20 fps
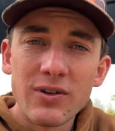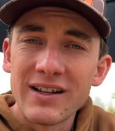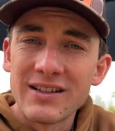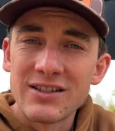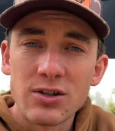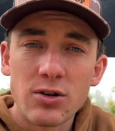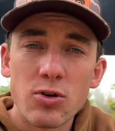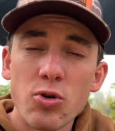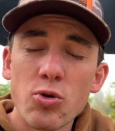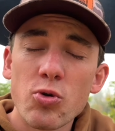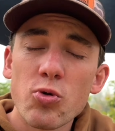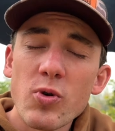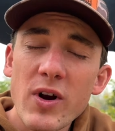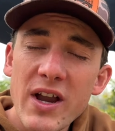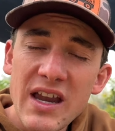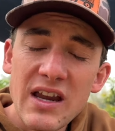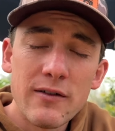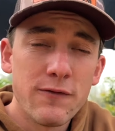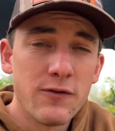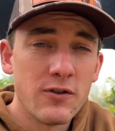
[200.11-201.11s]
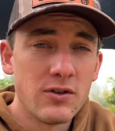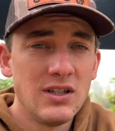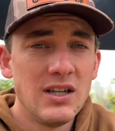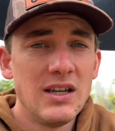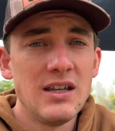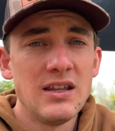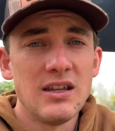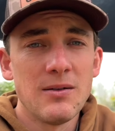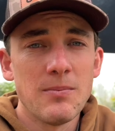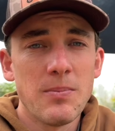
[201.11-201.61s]
It's great for
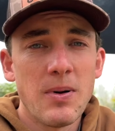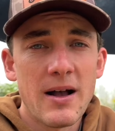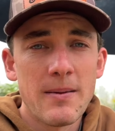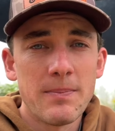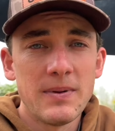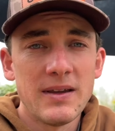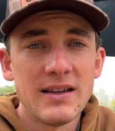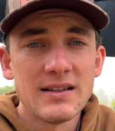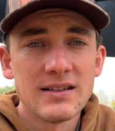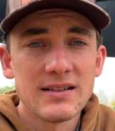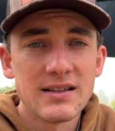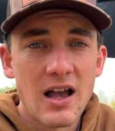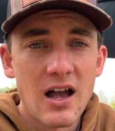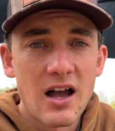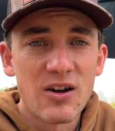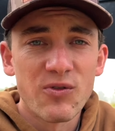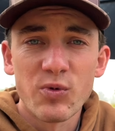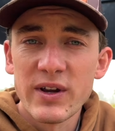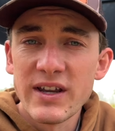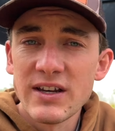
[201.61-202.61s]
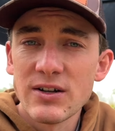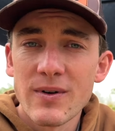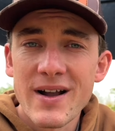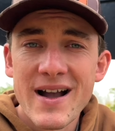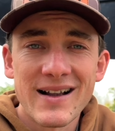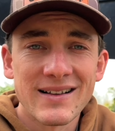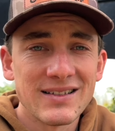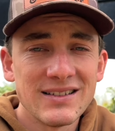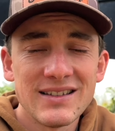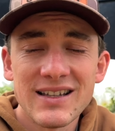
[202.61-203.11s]
teething puppies.
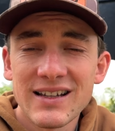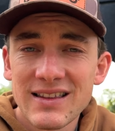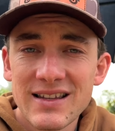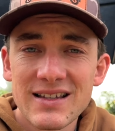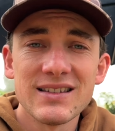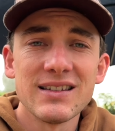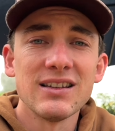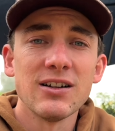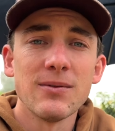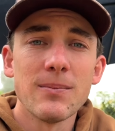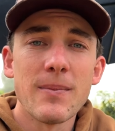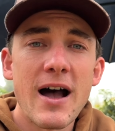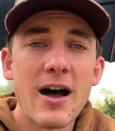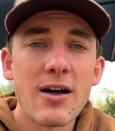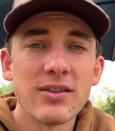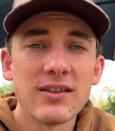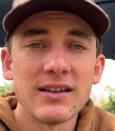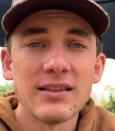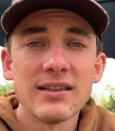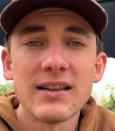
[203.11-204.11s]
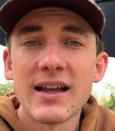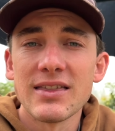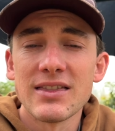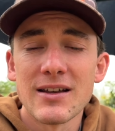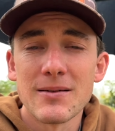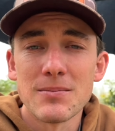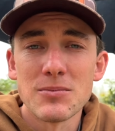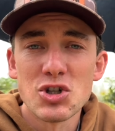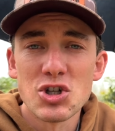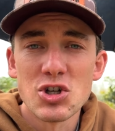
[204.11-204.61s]
Redirect, stick this in their mouth and let
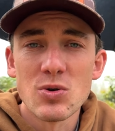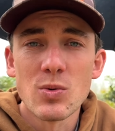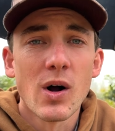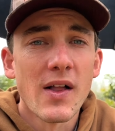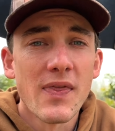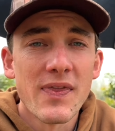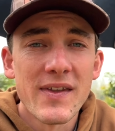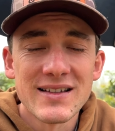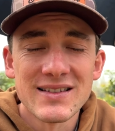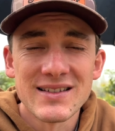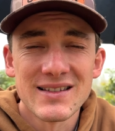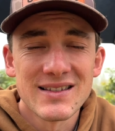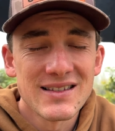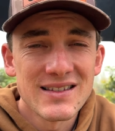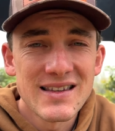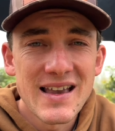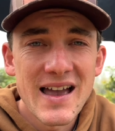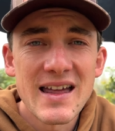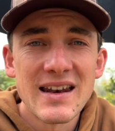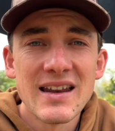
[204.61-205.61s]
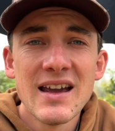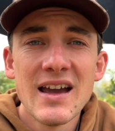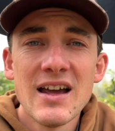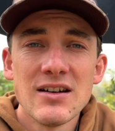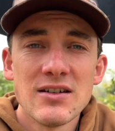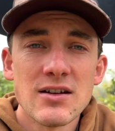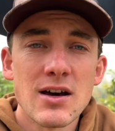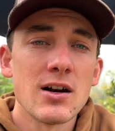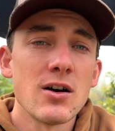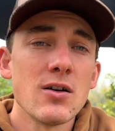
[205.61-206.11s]
them chew on this instead.
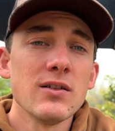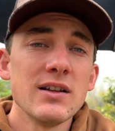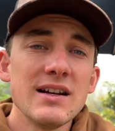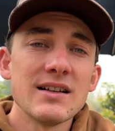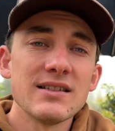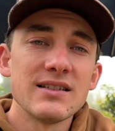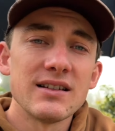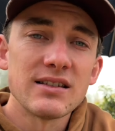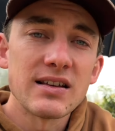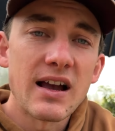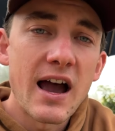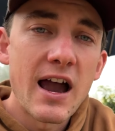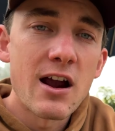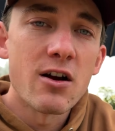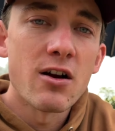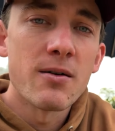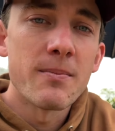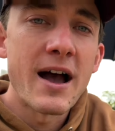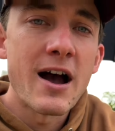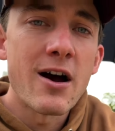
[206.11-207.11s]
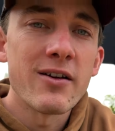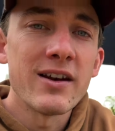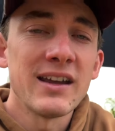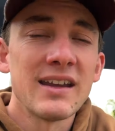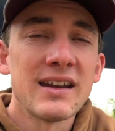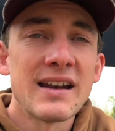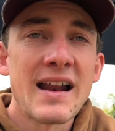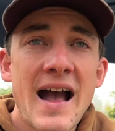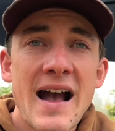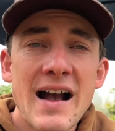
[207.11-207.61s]
Not only does it tire them out, it
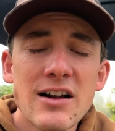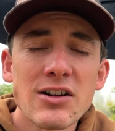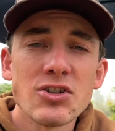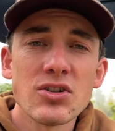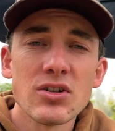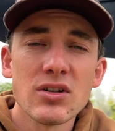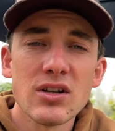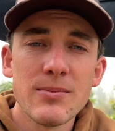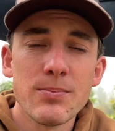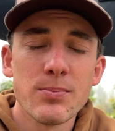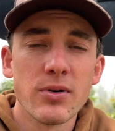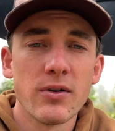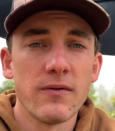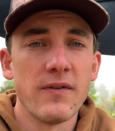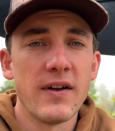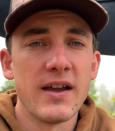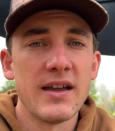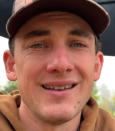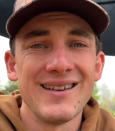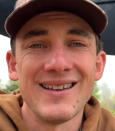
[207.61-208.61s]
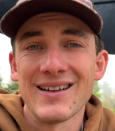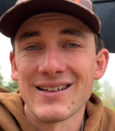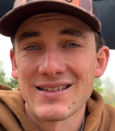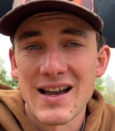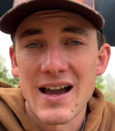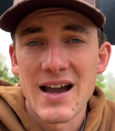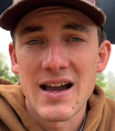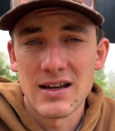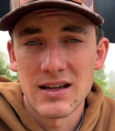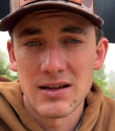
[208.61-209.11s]
can actually prevent
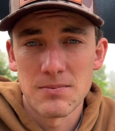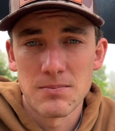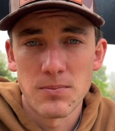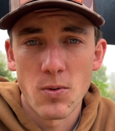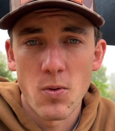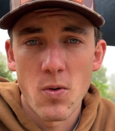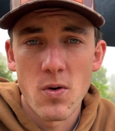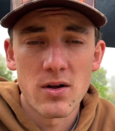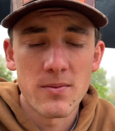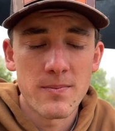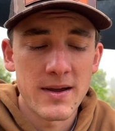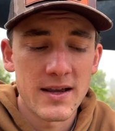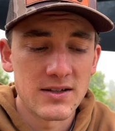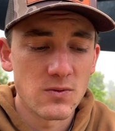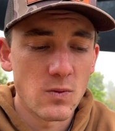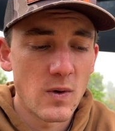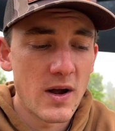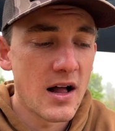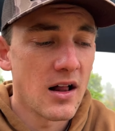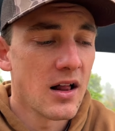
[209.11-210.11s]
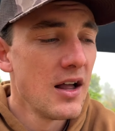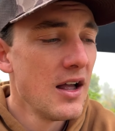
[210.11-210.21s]
anxiety and boredom as well.